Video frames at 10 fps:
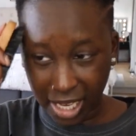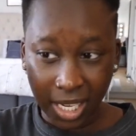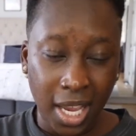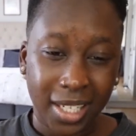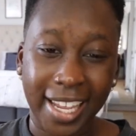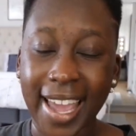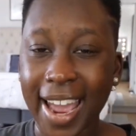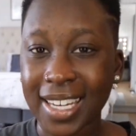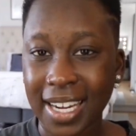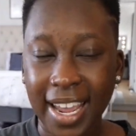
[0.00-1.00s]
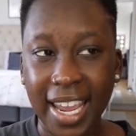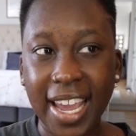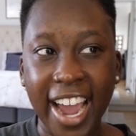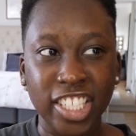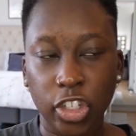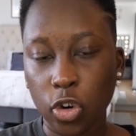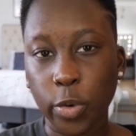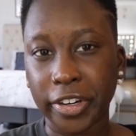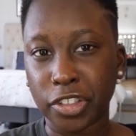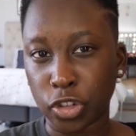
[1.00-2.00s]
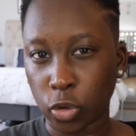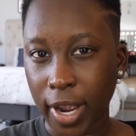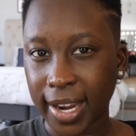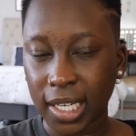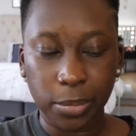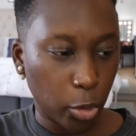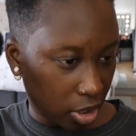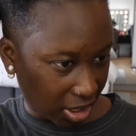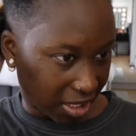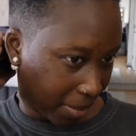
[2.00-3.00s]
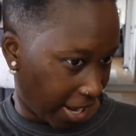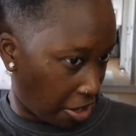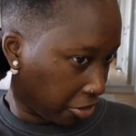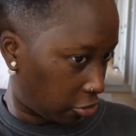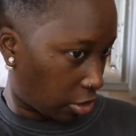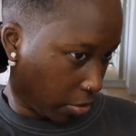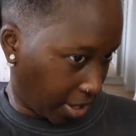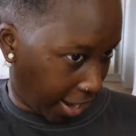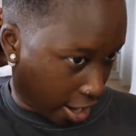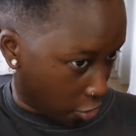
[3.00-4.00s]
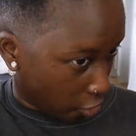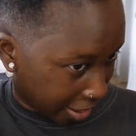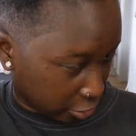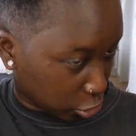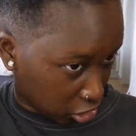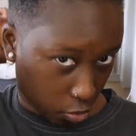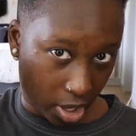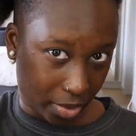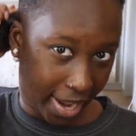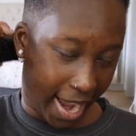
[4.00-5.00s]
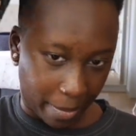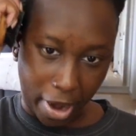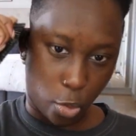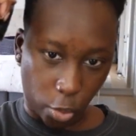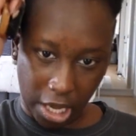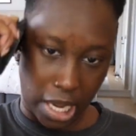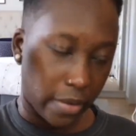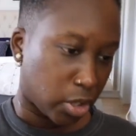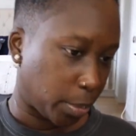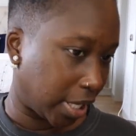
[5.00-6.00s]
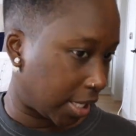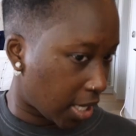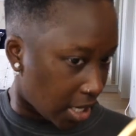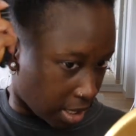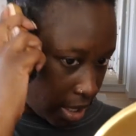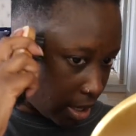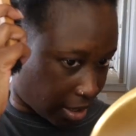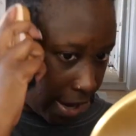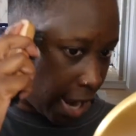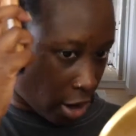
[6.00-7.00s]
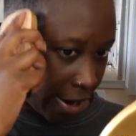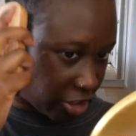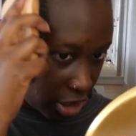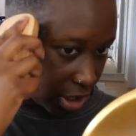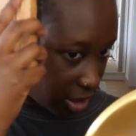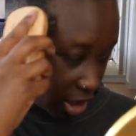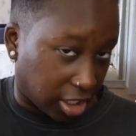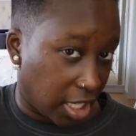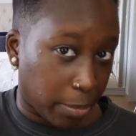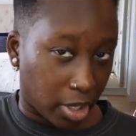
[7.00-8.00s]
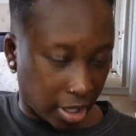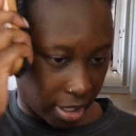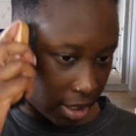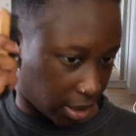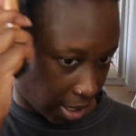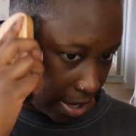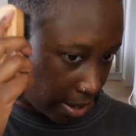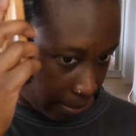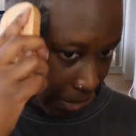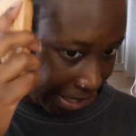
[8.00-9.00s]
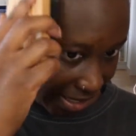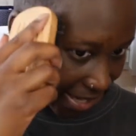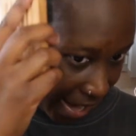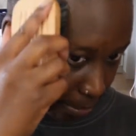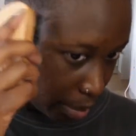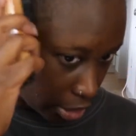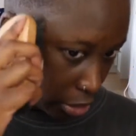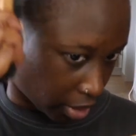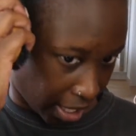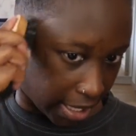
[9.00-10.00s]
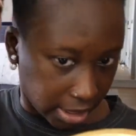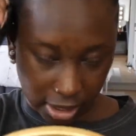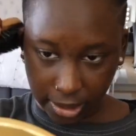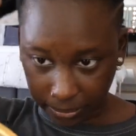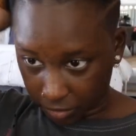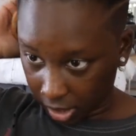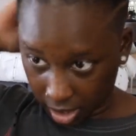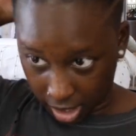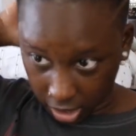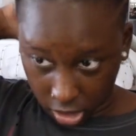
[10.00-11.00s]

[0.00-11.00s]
nice. Like at night, I don't wear a do-rag anymore since my hair is growing out. I used to wear it when I had my waves, but now I just sleep on a like a satin pillowcase, and